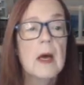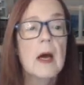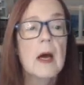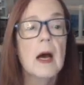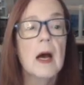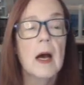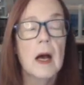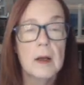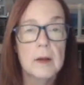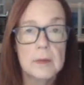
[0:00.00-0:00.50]

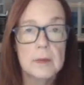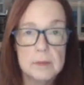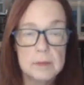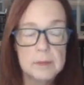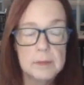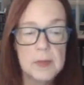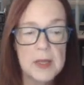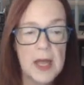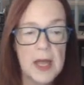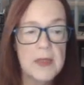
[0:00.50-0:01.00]
Uh,
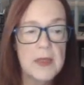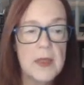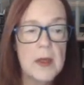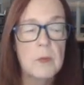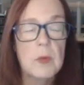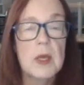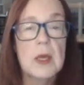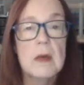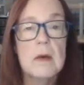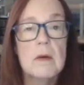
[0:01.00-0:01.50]
and then
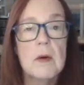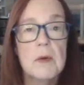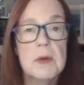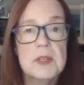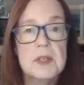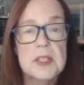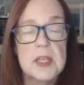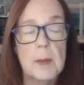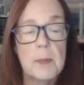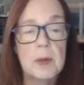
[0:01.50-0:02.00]
we go to
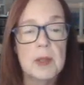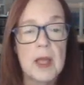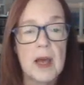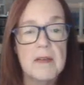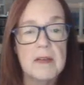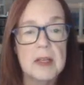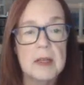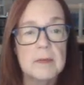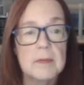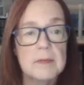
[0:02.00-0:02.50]
step
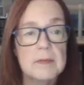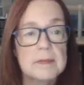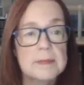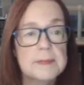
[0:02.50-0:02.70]
11.